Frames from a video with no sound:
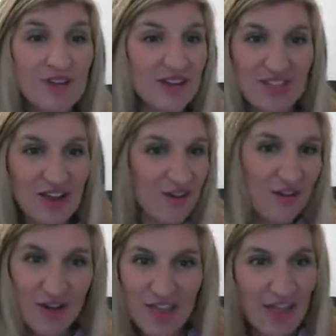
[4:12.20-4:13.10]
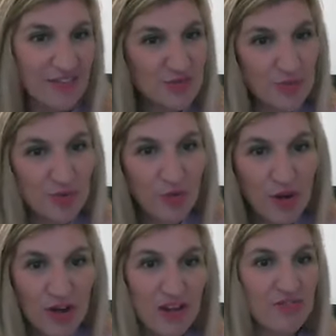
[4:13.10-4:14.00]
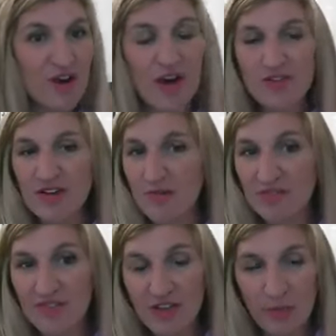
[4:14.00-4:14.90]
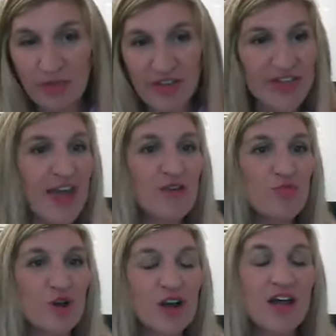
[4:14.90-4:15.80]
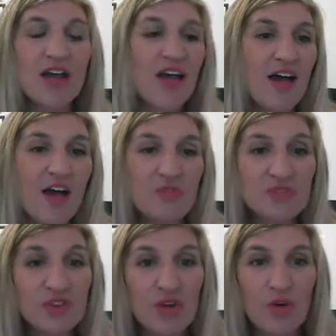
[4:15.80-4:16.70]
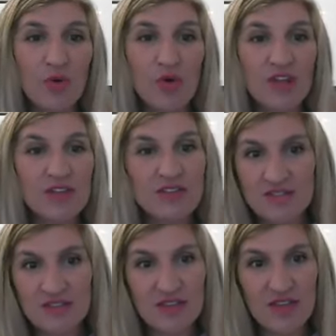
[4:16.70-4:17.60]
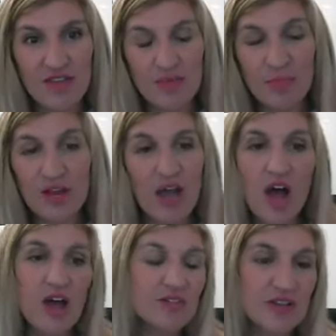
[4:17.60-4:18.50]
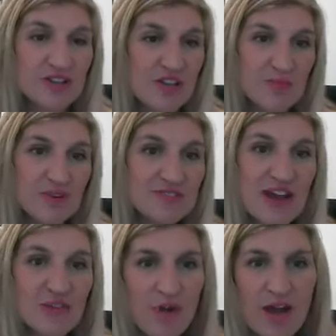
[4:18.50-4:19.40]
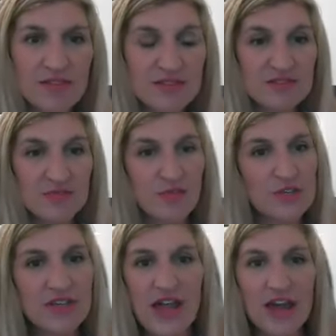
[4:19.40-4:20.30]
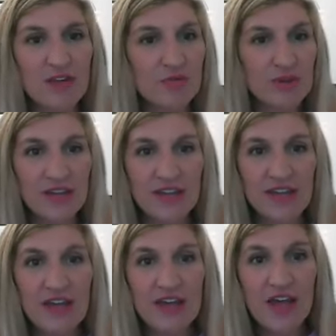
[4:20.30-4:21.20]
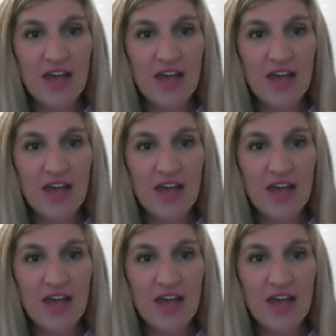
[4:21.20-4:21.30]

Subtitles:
they're already eligible to work. If there are jobs available, they can work. So it's putting a halt on adjustment of status process would not really